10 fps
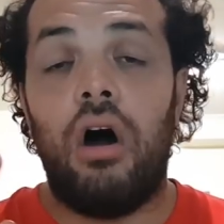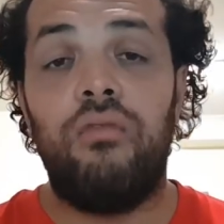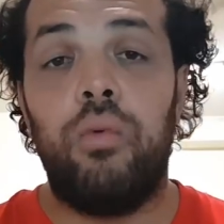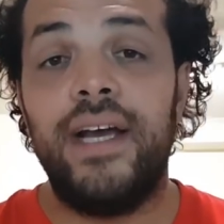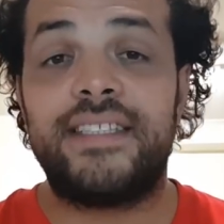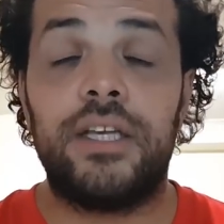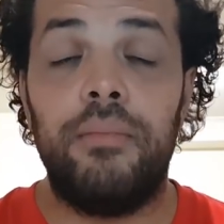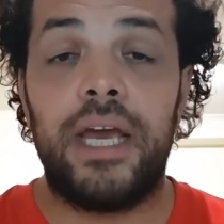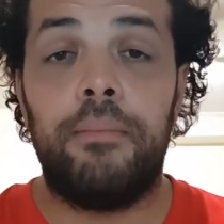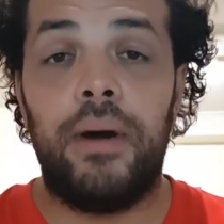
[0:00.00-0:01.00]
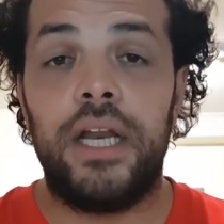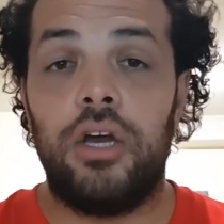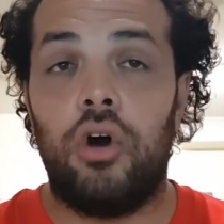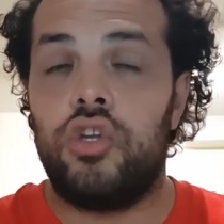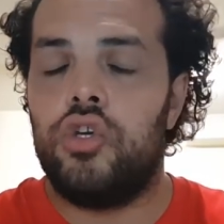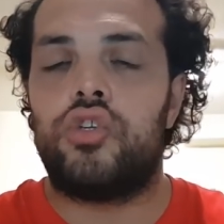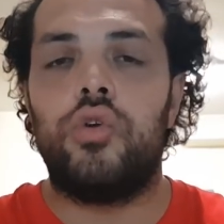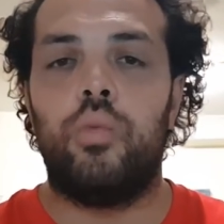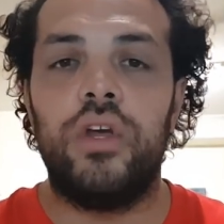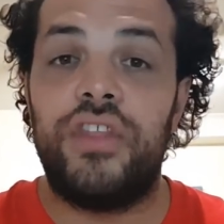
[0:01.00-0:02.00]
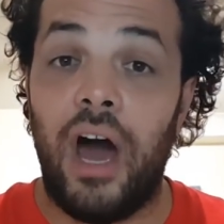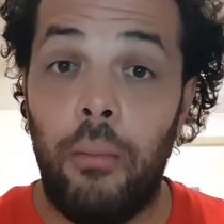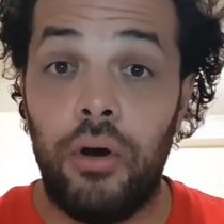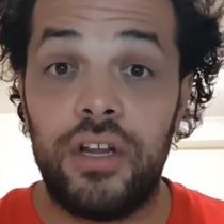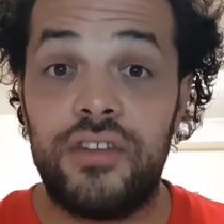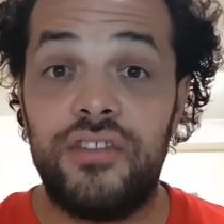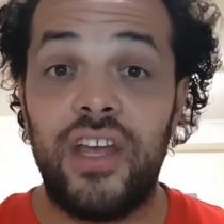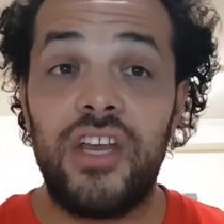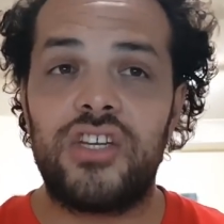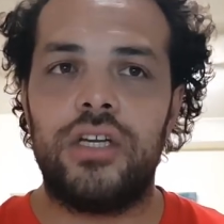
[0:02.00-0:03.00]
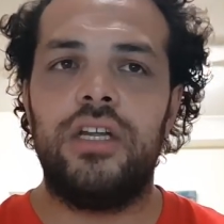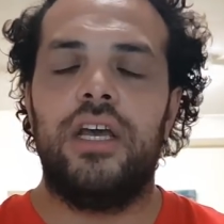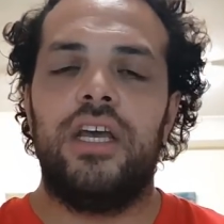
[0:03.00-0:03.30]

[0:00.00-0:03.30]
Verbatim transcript: of ways to make money on YouTube without monetization